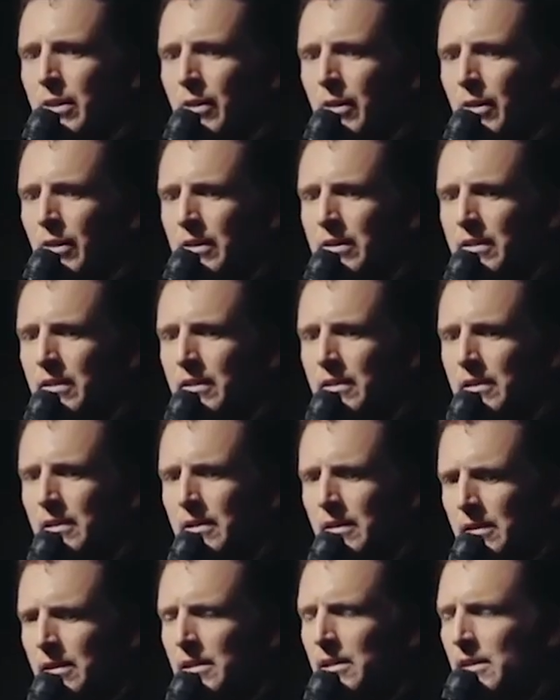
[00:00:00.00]
cold.
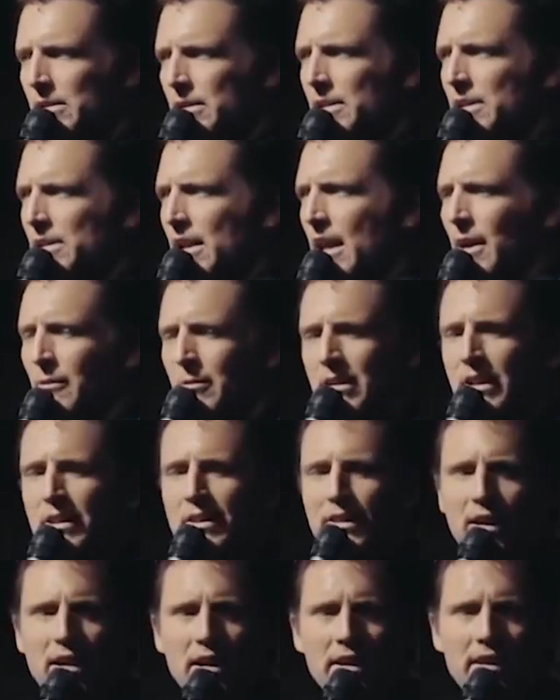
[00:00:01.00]
I wouldn't have
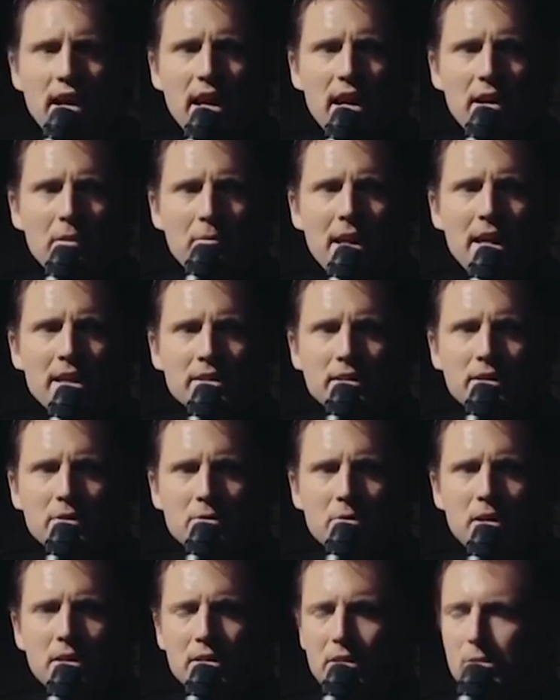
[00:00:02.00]
thought of that. Man, she's
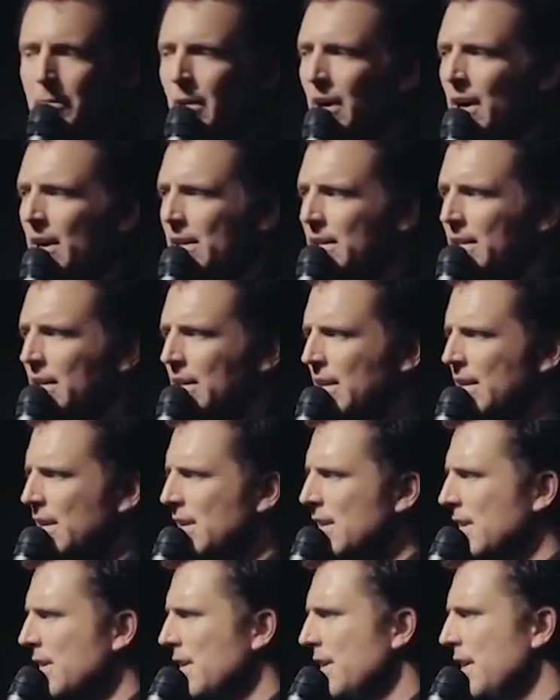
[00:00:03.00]
really smart.
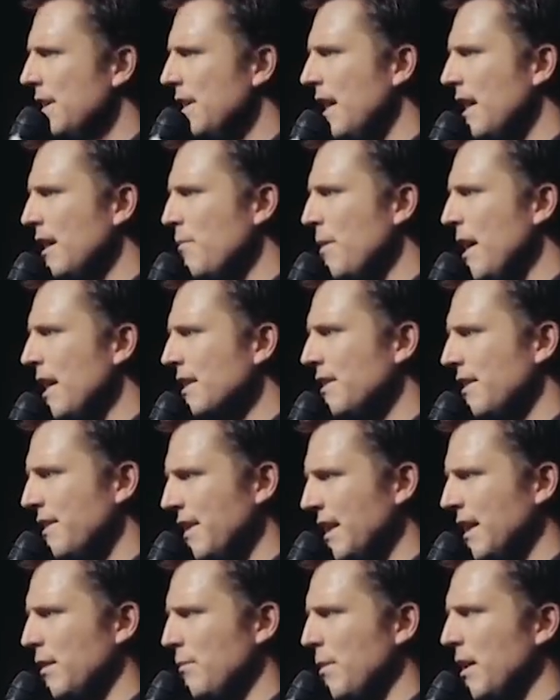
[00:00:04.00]
And I go back to
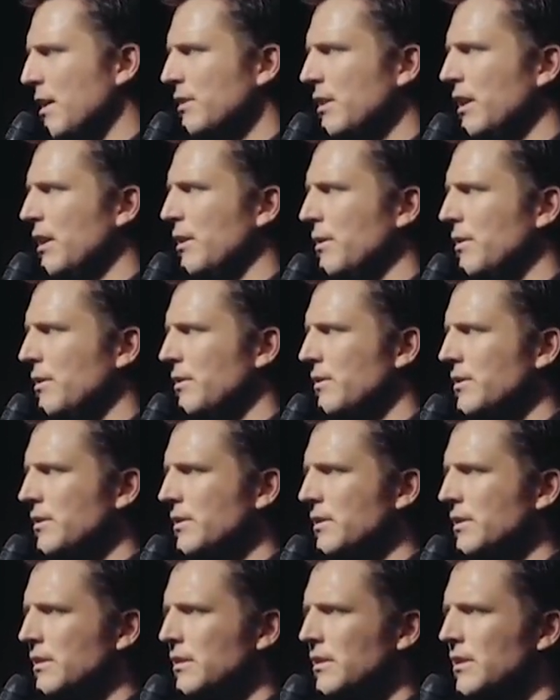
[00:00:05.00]
thinking about glue.
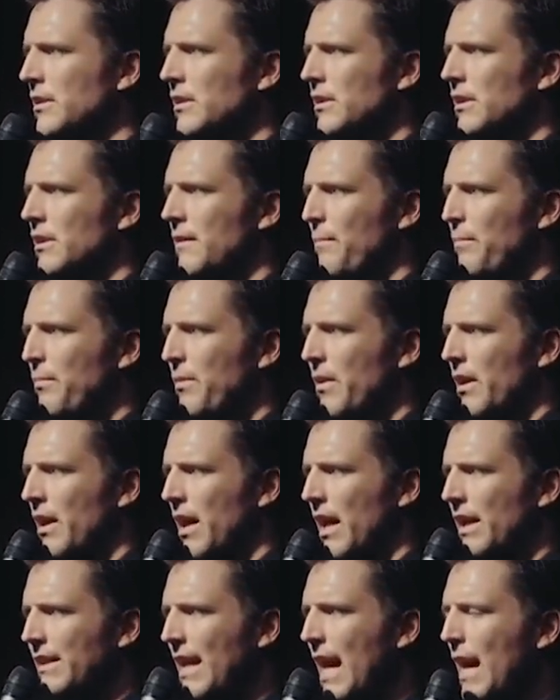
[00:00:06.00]

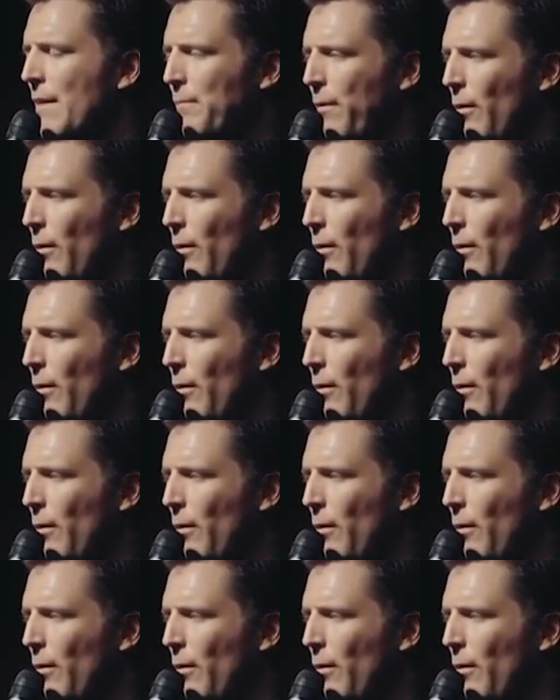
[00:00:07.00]
At that